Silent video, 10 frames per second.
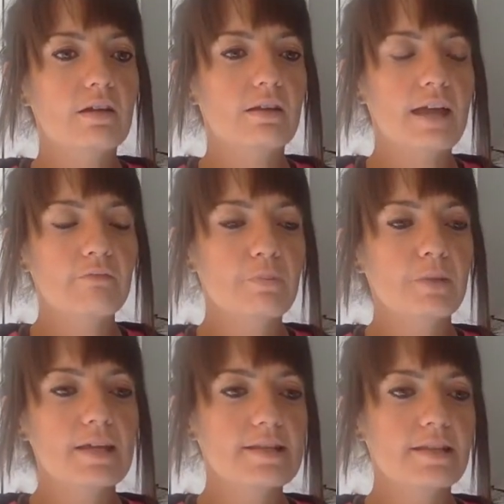like
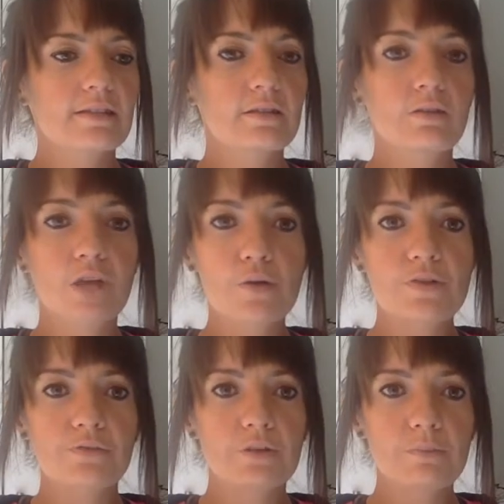replacing
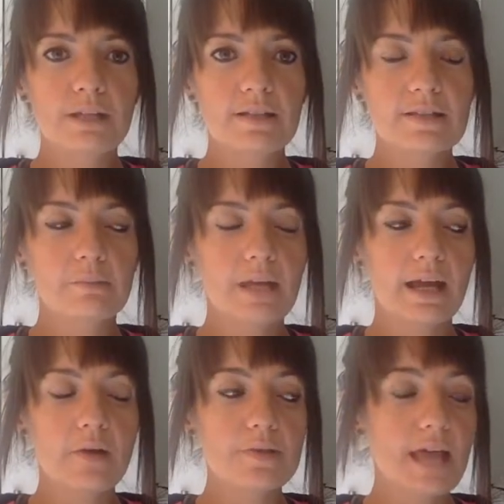those for a meal, to me,
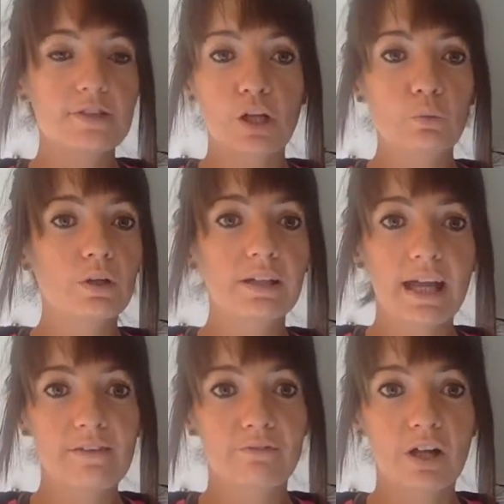I was like, I don't want to
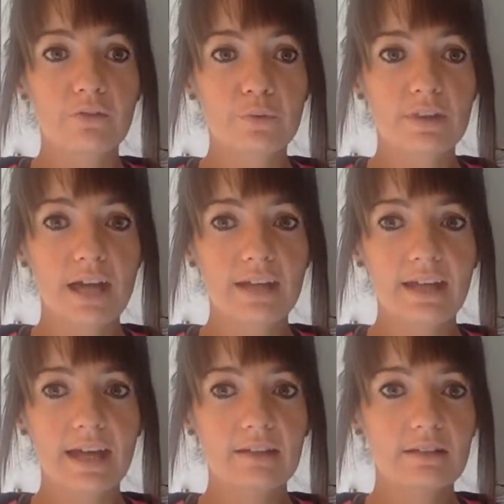get involved with that
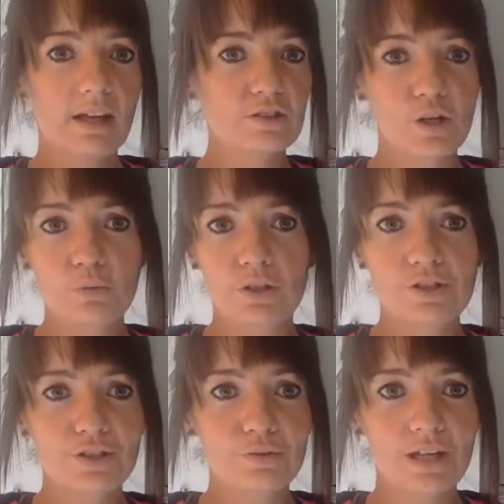again. I don't want
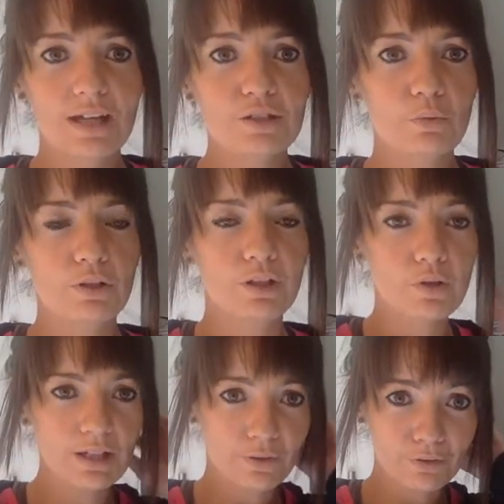to do that. I don't want to
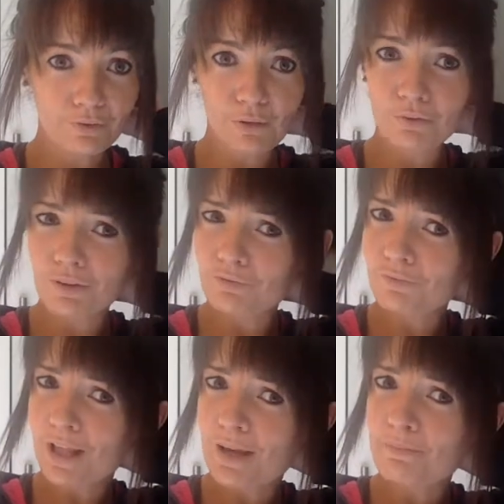go down the road of
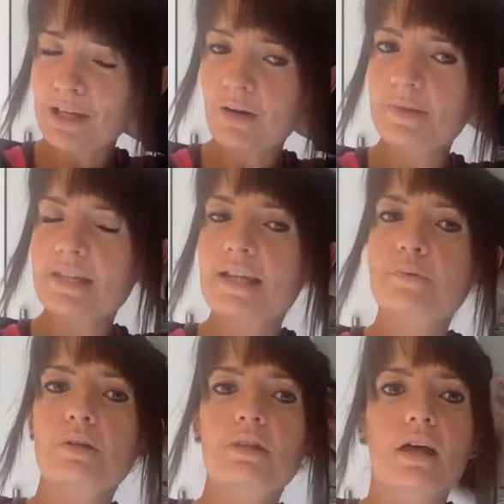like being
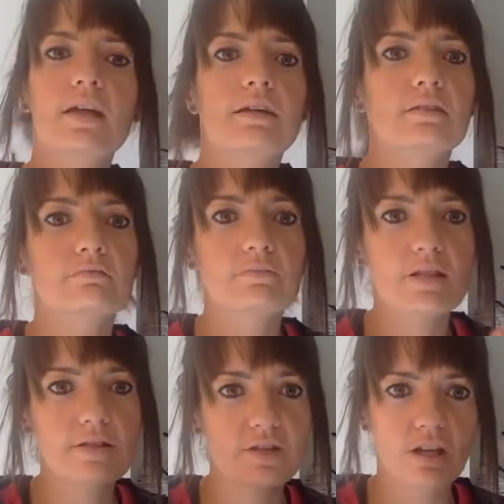obsessed with like
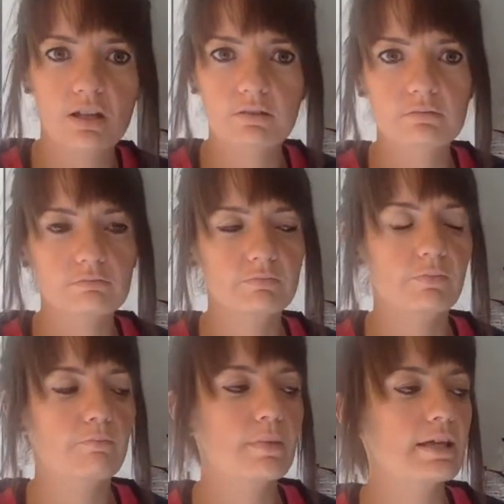certain
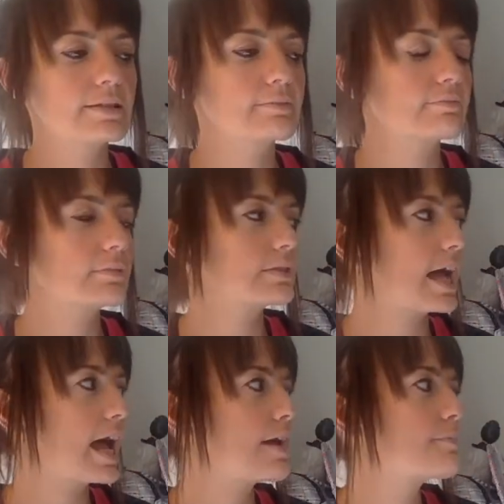meal
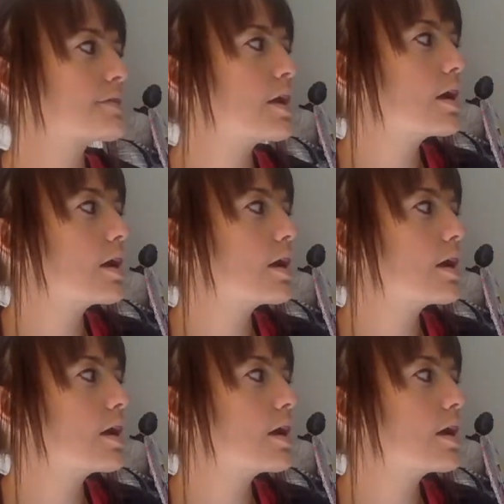types.